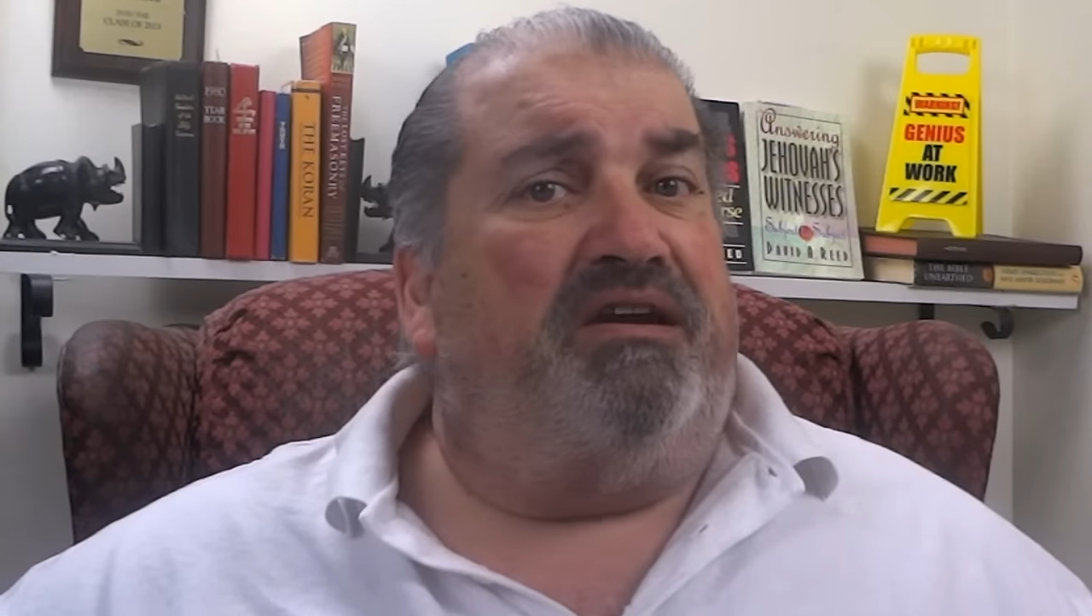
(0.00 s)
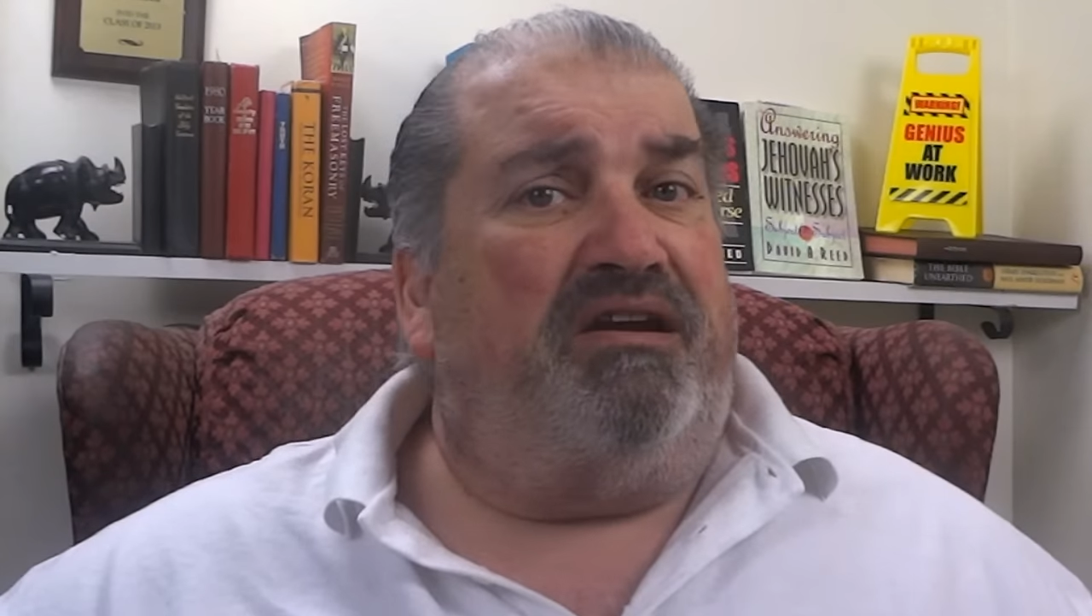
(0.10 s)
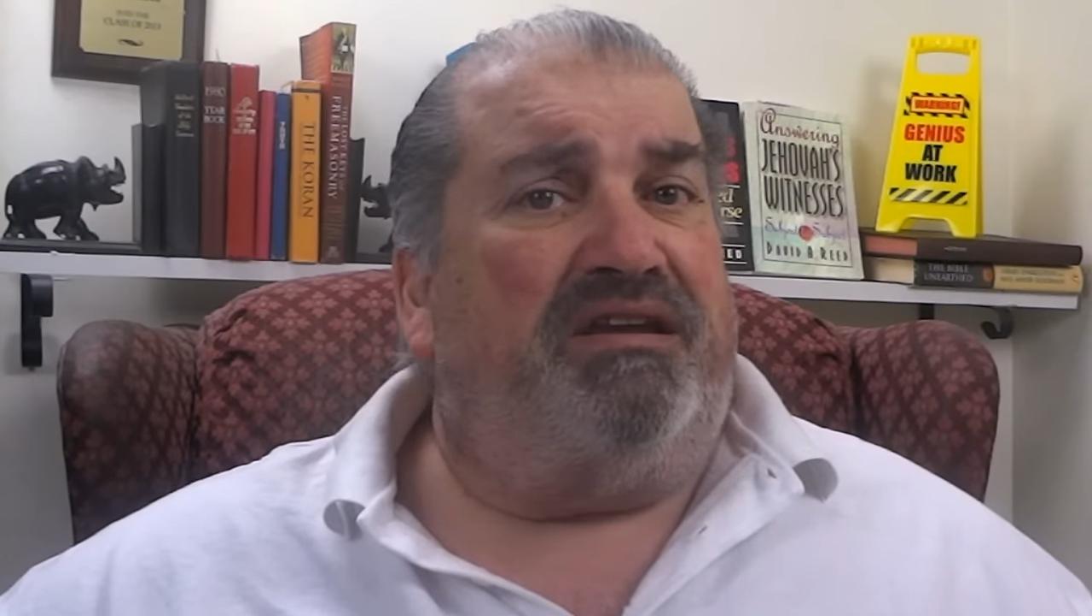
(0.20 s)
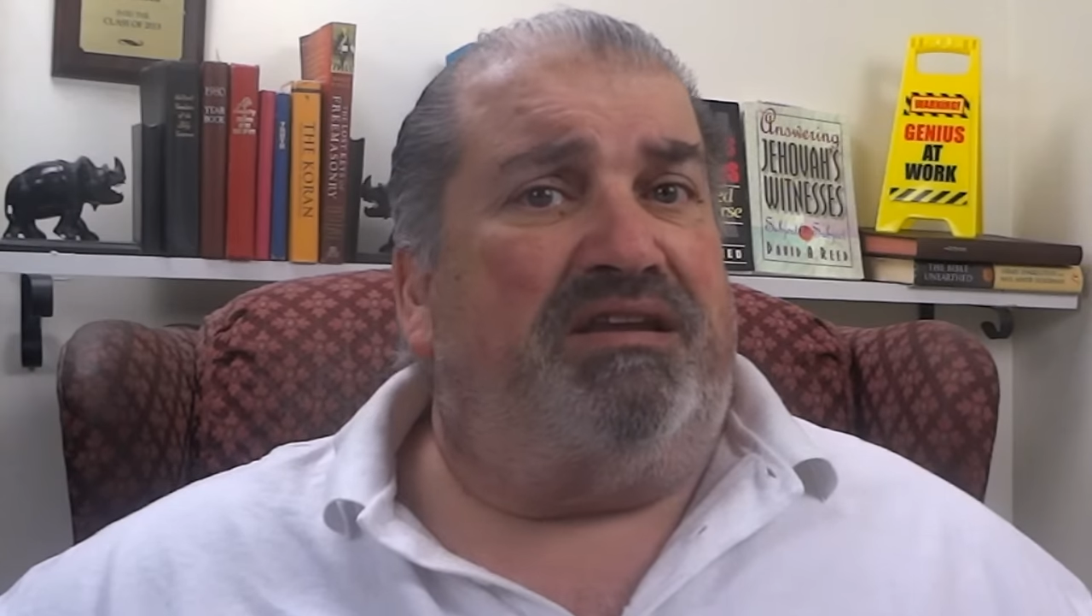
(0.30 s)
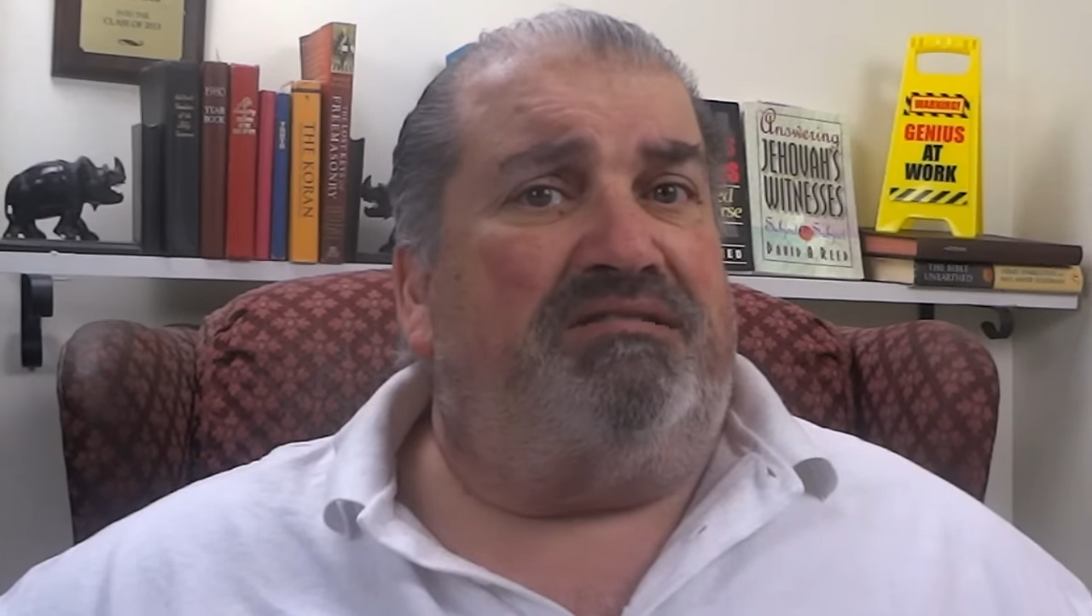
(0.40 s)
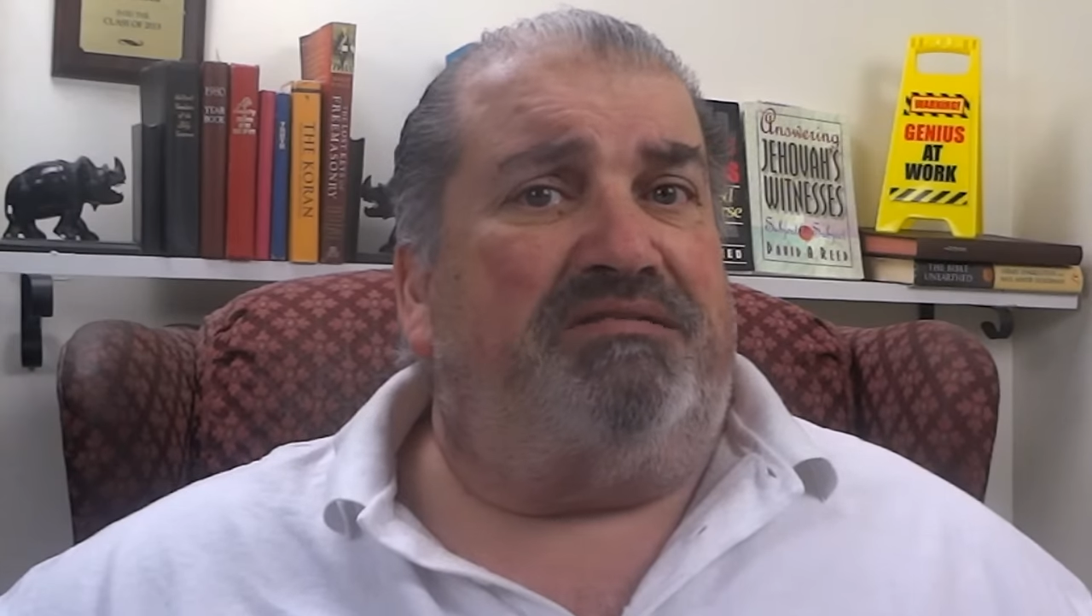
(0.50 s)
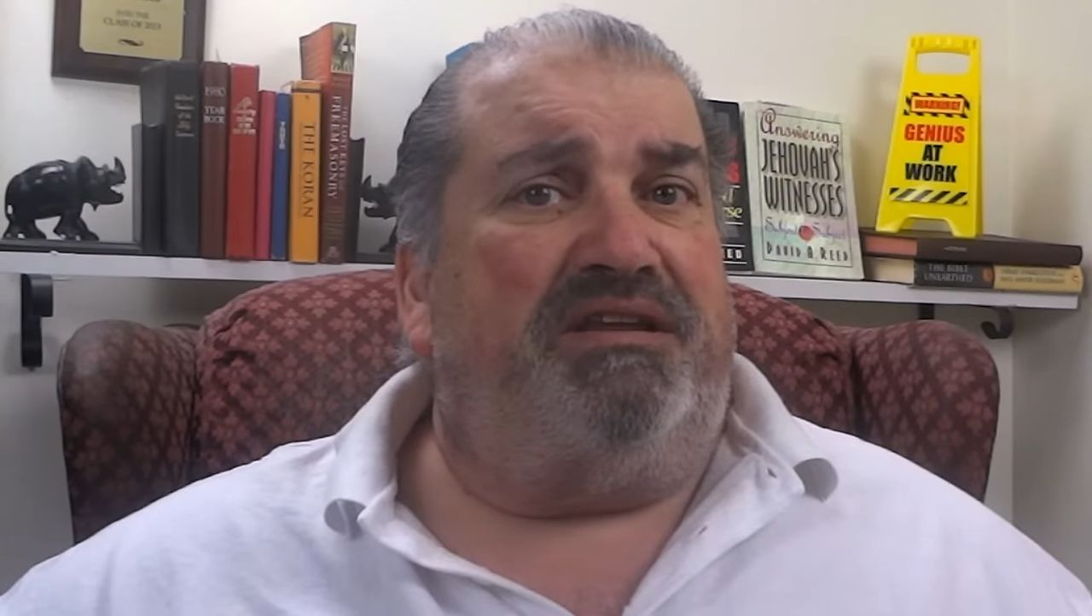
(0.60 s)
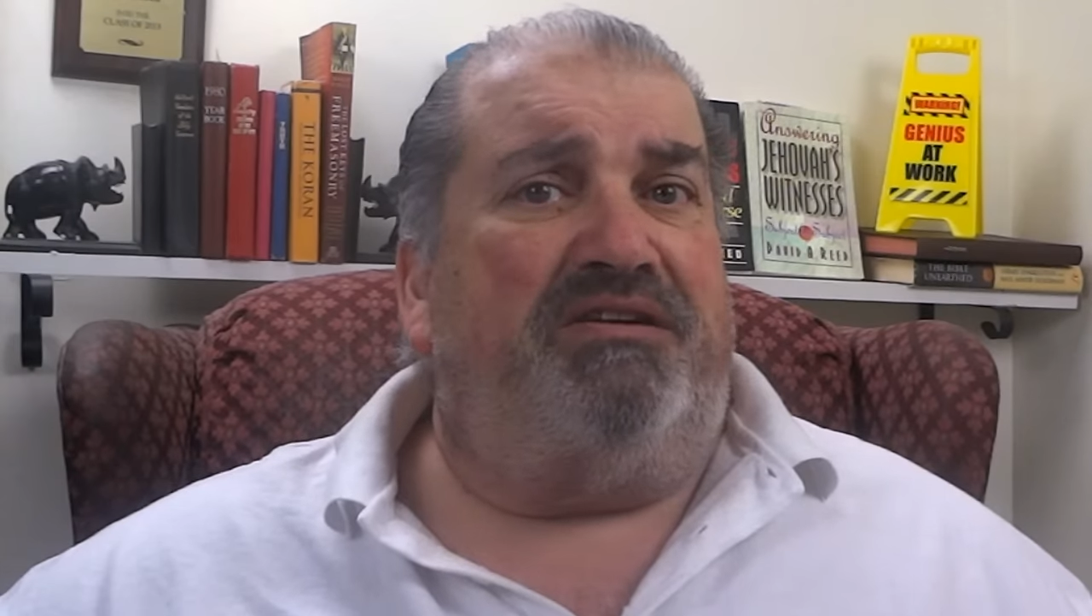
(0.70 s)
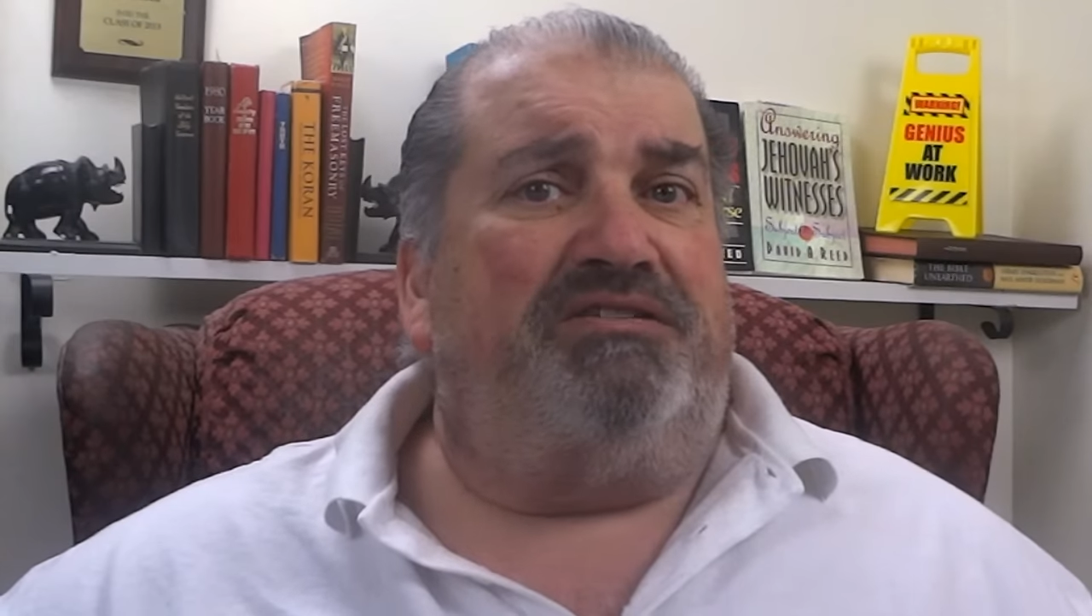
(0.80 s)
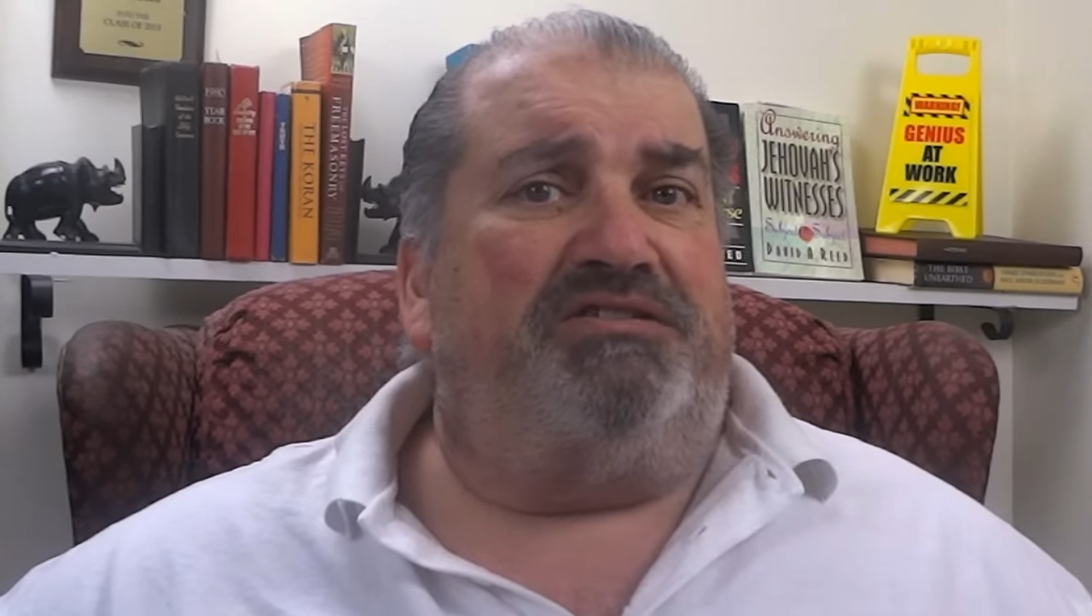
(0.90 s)
not
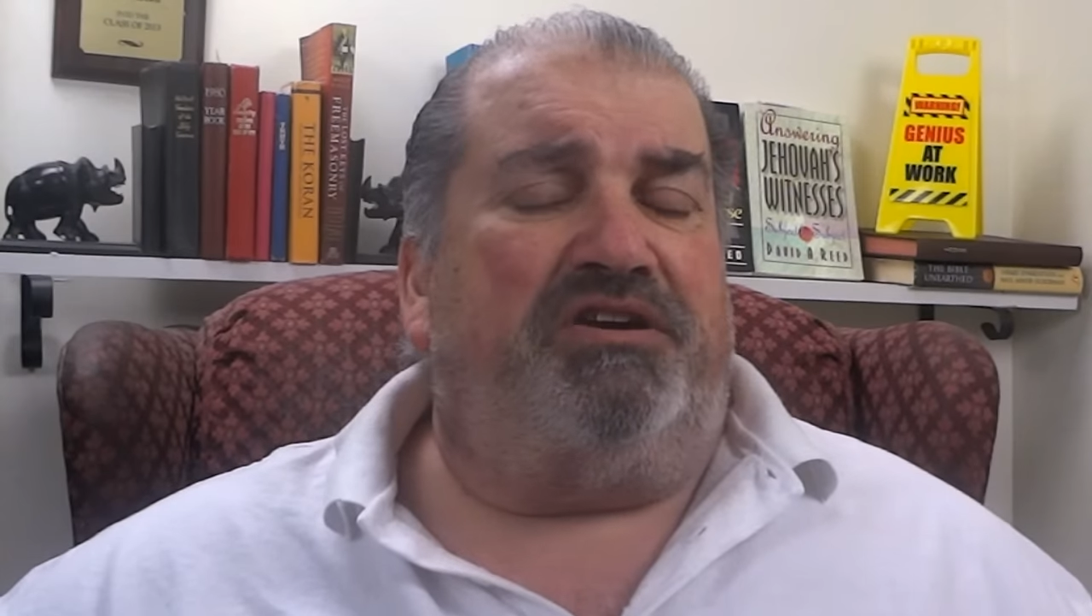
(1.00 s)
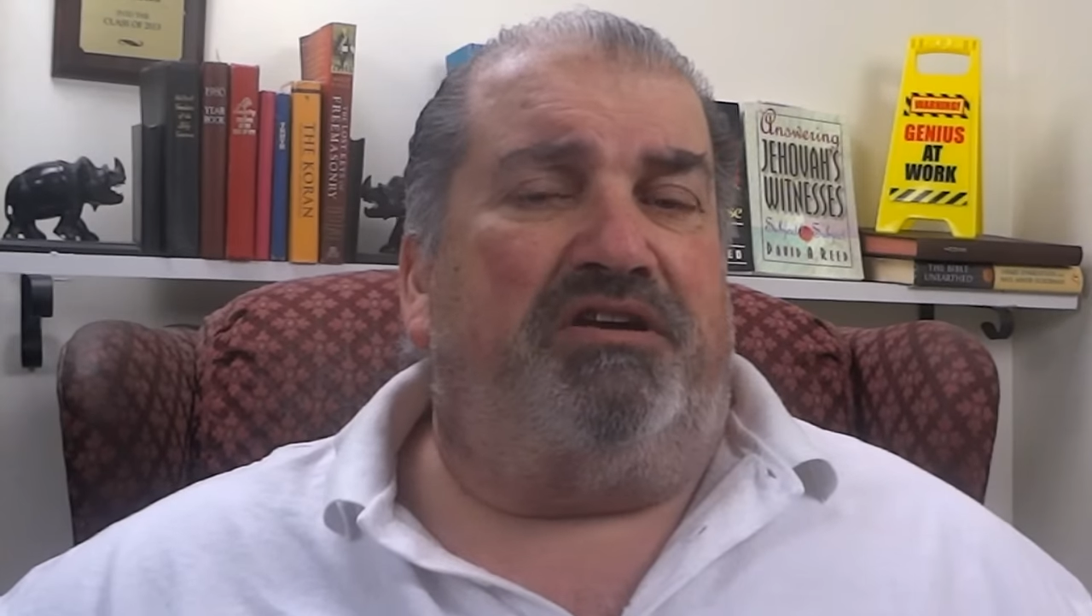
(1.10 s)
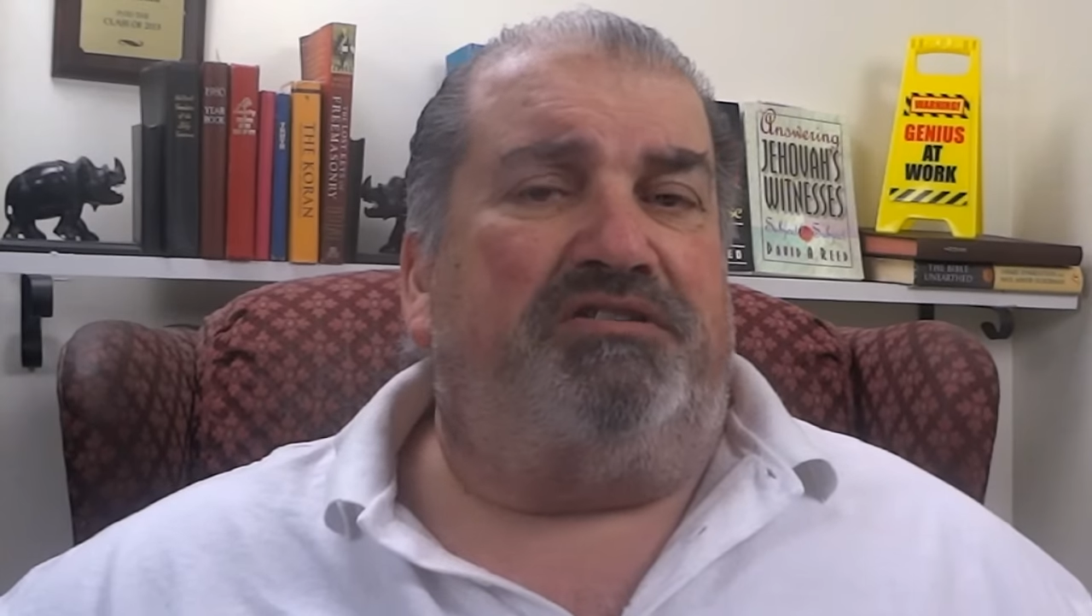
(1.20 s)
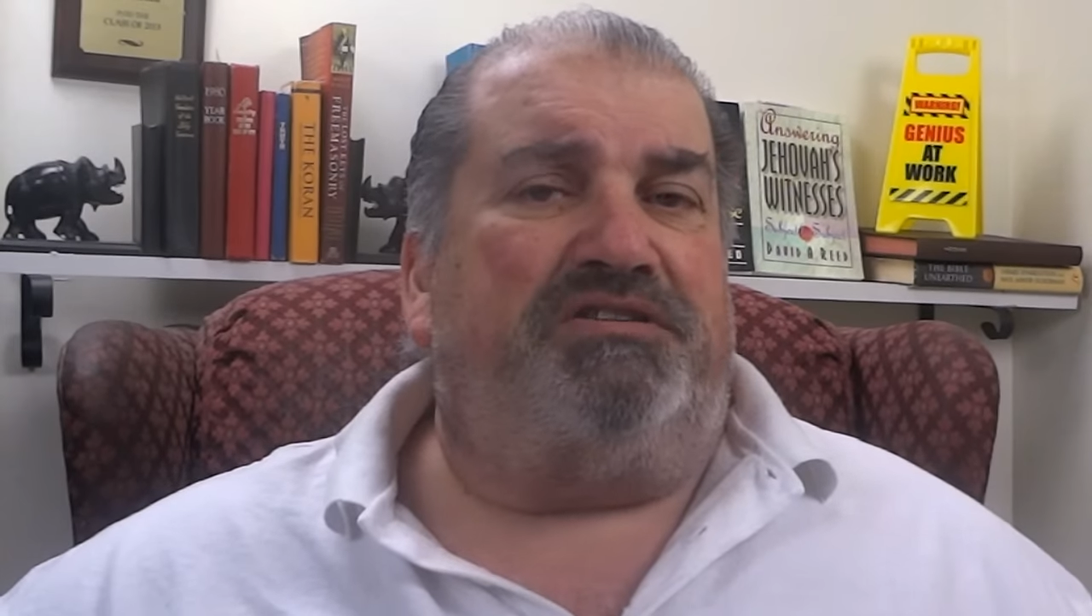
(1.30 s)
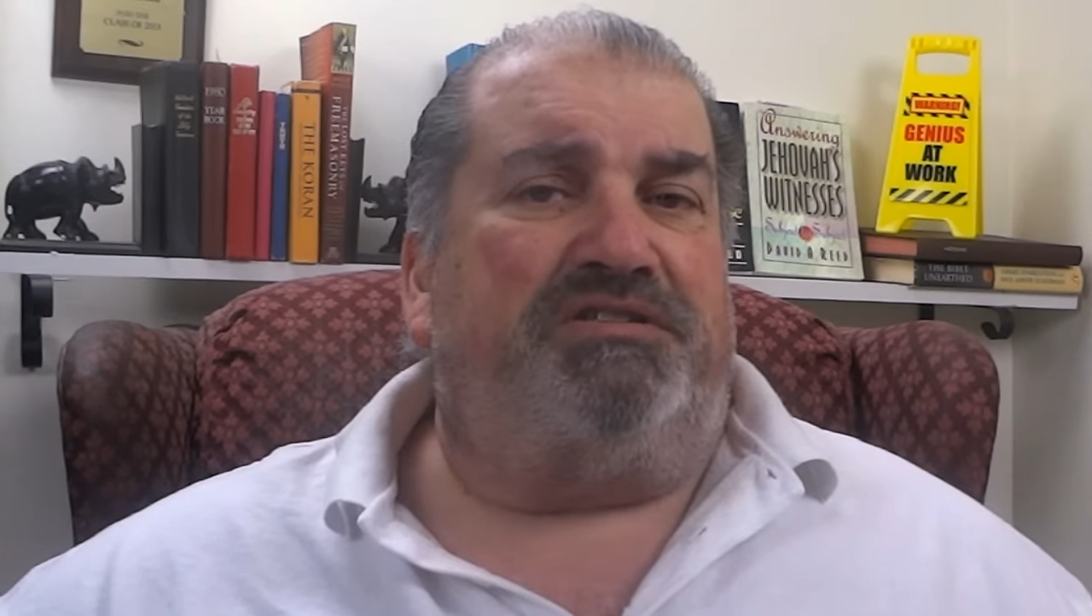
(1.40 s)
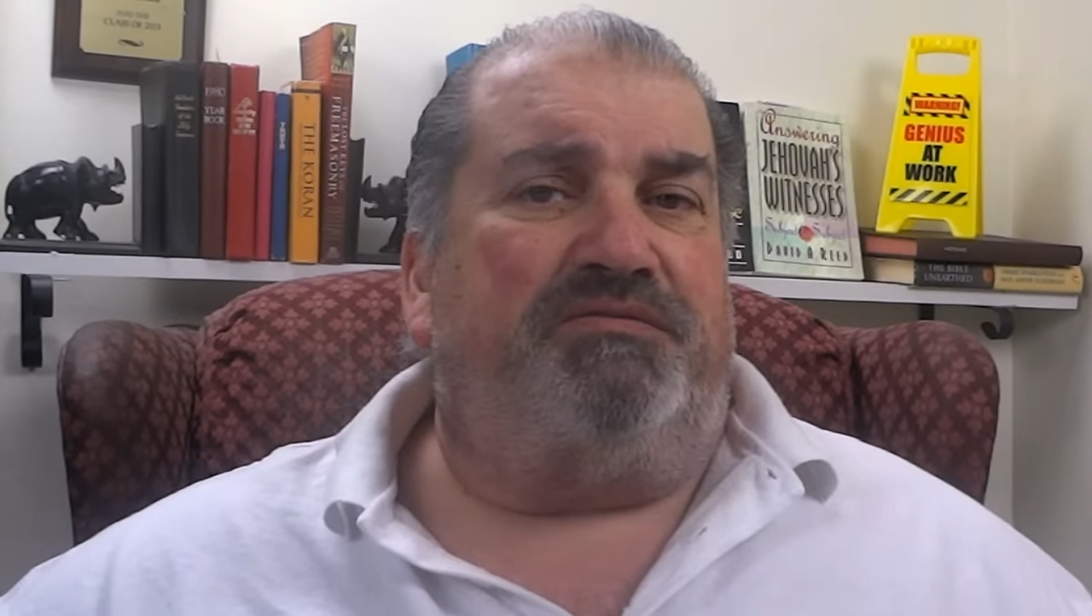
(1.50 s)
guilty on charges